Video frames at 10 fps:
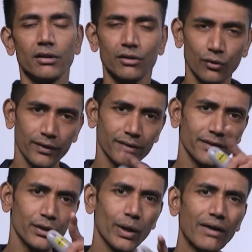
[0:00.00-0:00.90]
So whenever
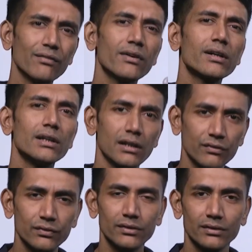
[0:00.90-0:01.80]
you have curve,
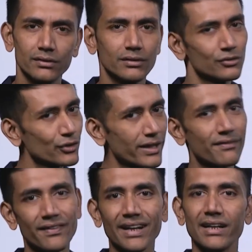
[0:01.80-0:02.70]
so
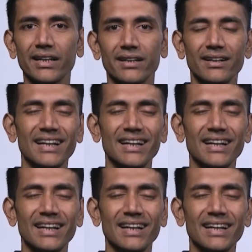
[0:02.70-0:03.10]
definitely